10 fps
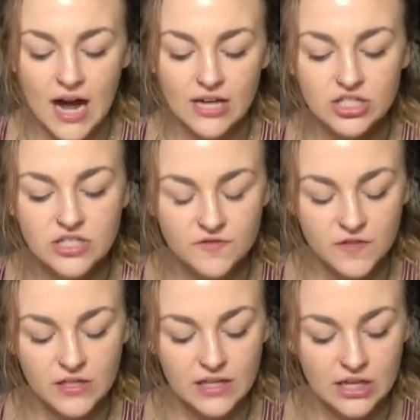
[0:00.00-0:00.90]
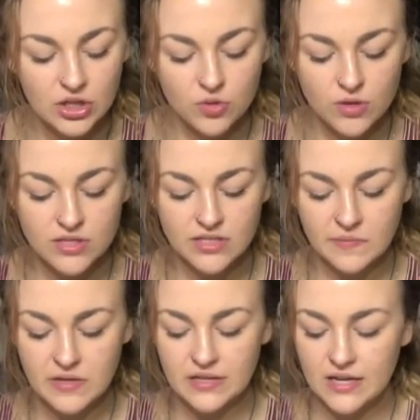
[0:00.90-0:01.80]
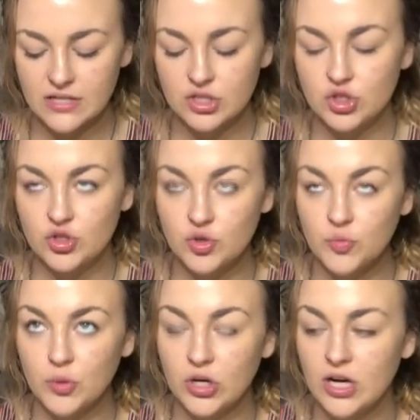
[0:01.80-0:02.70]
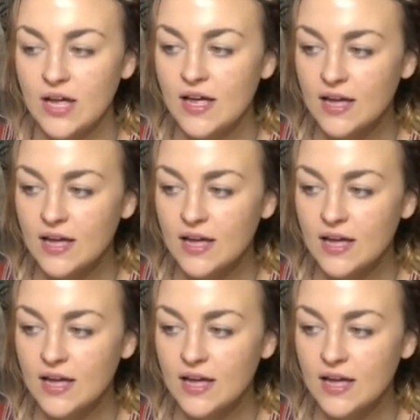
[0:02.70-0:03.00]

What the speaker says: I just feel like you are somebody that is super